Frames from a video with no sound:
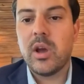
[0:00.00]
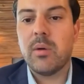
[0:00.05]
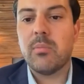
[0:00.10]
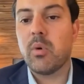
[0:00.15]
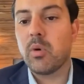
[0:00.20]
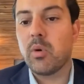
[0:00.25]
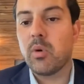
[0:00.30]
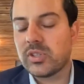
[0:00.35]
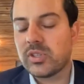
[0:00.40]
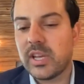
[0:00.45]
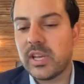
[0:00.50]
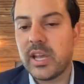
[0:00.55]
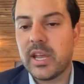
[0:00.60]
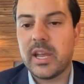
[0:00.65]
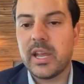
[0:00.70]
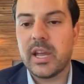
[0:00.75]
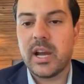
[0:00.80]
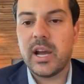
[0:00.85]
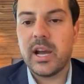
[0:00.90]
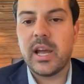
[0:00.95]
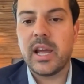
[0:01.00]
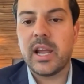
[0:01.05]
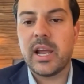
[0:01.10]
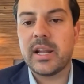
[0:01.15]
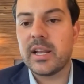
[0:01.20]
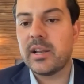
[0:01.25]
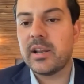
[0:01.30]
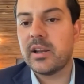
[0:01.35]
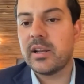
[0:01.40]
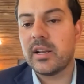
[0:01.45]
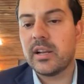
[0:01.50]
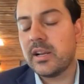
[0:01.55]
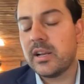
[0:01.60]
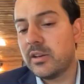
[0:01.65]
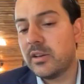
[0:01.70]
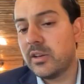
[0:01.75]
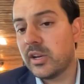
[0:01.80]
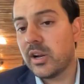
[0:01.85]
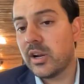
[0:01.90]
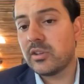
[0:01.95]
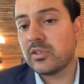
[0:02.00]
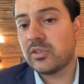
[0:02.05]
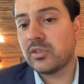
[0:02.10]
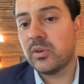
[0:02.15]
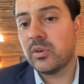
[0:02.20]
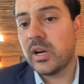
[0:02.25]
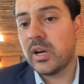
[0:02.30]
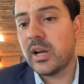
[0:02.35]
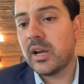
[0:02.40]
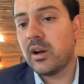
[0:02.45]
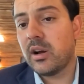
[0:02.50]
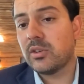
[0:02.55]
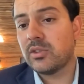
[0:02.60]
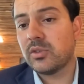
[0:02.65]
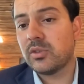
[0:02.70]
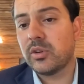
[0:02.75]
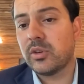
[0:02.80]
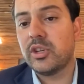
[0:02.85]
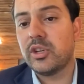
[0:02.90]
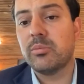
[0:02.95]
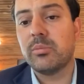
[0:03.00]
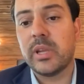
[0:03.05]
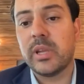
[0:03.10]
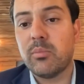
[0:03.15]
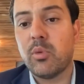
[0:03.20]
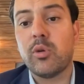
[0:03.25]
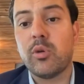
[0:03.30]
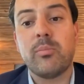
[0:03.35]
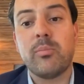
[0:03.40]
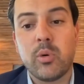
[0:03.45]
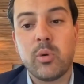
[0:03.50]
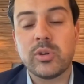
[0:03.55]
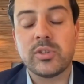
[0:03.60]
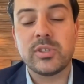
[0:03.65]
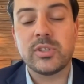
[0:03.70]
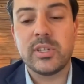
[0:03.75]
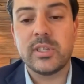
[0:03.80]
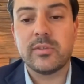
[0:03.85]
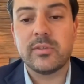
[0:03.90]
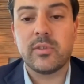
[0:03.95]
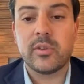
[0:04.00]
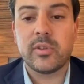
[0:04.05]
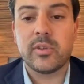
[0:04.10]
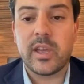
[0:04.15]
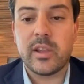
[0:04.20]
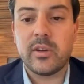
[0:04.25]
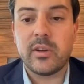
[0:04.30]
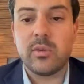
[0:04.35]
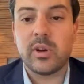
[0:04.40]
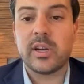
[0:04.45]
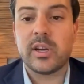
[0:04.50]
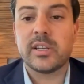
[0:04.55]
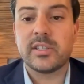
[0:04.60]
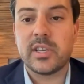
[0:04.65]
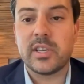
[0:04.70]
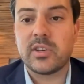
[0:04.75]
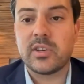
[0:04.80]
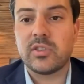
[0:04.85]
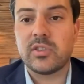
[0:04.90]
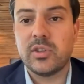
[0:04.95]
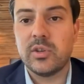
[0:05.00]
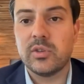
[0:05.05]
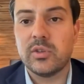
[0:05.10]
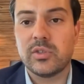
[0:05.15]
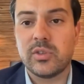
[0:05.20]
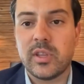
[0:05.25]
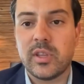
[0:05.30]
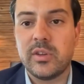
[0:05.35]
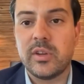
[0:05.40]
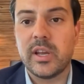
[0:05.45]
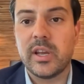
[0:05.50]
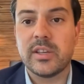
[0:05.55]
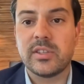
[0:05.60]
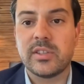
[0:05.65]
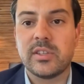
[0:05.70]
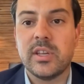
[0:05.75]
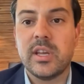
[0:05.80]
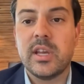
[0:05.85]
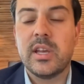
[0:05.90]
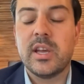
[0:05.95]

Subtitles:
more say, and you can also accumulate more board seats for that organization too, so that you guys